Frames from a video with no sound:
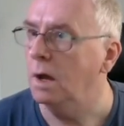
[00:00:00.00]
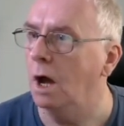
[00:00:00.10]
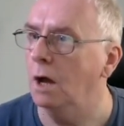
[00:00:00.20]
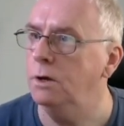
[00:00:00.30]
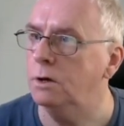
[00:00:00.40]

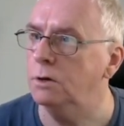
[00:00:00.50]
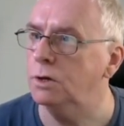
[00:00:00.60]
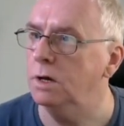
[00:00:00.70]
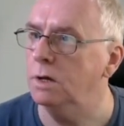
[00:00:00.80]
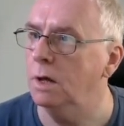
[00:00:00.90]
And you can
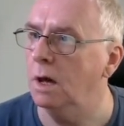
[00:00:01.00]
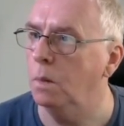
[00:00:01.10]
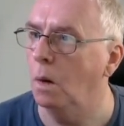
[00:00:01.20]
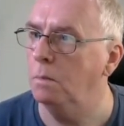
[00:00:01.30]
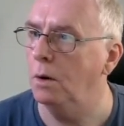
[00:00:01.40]
see there
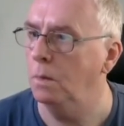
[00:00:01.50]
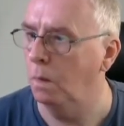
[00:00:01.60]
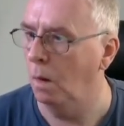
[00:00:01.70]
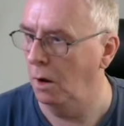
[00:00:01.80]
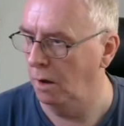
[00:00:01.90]

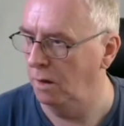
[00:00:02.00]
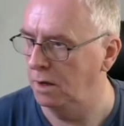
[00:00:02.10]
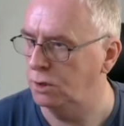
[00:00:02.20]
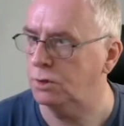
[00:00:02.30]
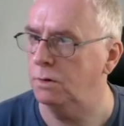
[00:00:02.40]
1.1 on
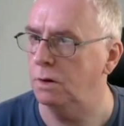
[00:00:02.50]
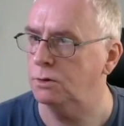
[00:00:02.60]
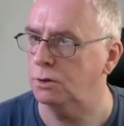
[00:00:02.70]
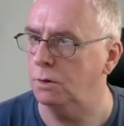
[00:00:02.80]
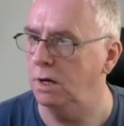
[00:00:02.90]
this
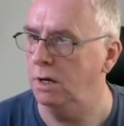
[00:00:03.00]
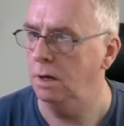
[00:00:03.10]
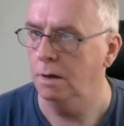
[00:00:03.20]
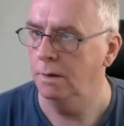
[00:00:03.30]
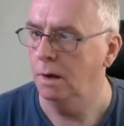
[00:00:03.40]
screen.